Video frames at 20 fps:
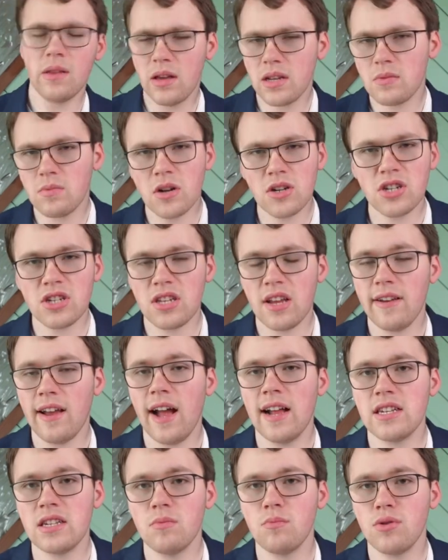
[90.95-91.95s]
As much as they
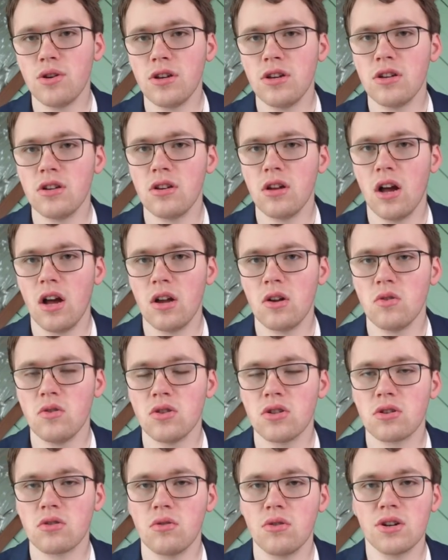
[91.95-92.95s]
had some pretty good goal
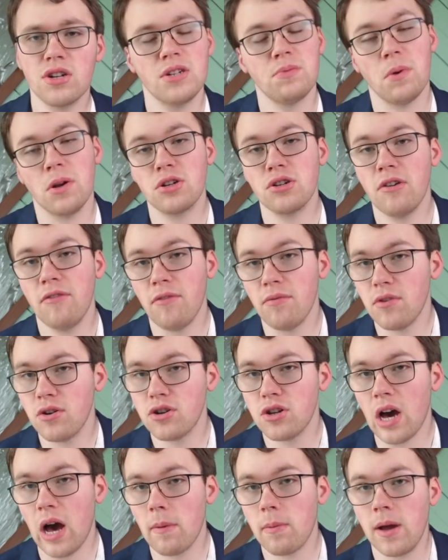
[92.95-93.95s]
scoring, especially from their
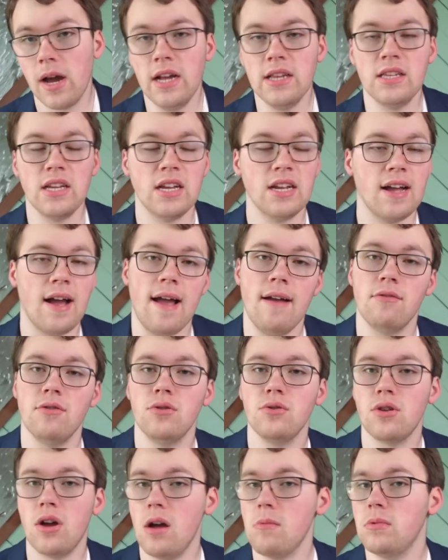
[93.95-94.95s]
top guys like
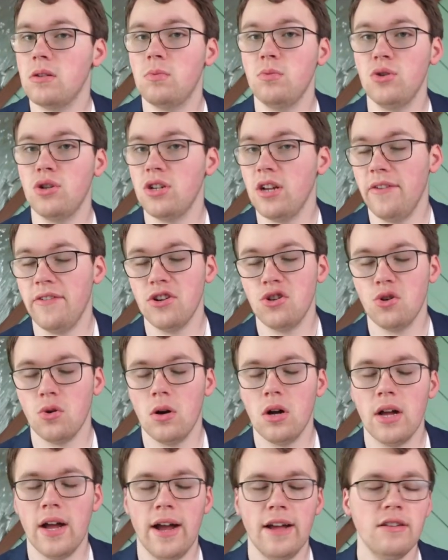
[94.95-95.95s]
Kyrou, Thomas, Buchnevich, who
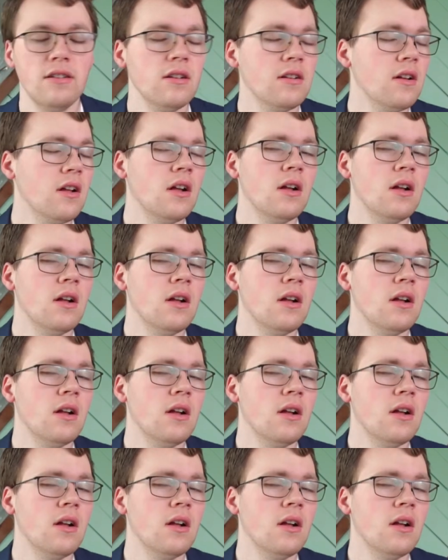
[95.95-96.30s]
all had